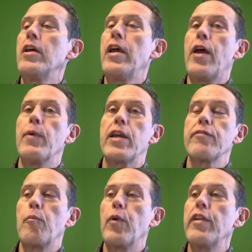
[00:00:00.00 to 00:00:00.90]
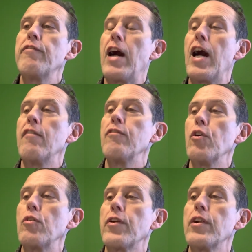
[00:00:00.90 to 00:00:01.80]
And rank it from 1 to 5, low
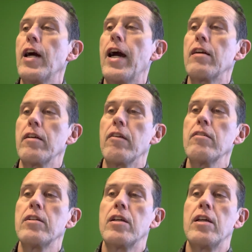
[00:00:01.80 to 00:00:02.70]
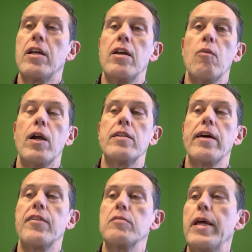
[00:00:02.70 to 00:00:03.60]
clutter to high clutter. Write down
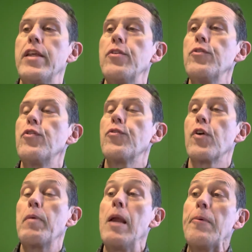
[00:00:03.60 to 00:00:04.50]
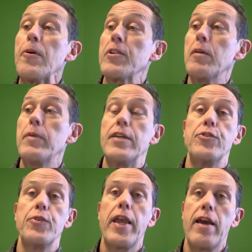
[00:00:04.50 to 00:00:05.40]
as many uses for a paper clip as you
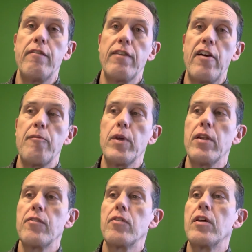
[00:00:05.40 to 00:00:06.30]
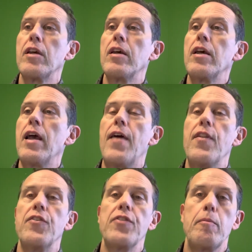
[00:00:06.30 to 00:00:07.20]
can in 5 minutes. And then
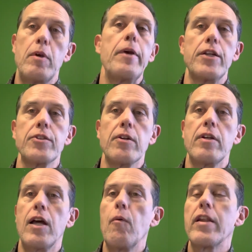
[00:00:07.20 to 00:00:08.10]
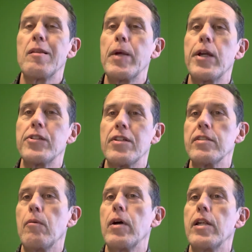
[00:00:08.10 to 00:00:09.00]
send me a picture. Now I wanted the picture because I
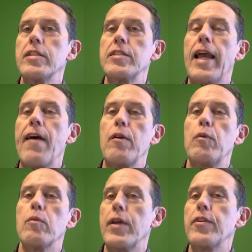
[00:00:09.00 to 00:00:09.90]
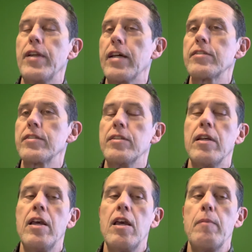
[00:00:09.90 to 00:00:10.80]
wanted to see how they would rate their desks and
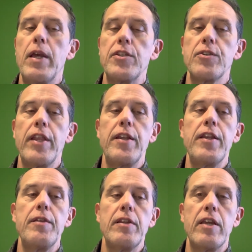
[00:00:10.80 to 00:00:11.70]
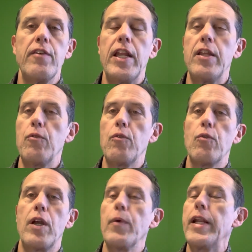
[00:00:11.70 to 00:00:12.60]
make sure they didn't give it any
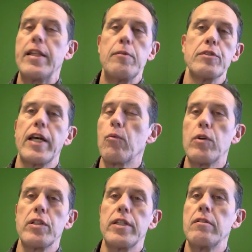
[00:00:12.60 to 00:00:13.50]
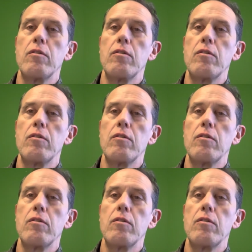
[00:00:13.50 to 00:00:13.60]
rating that was like really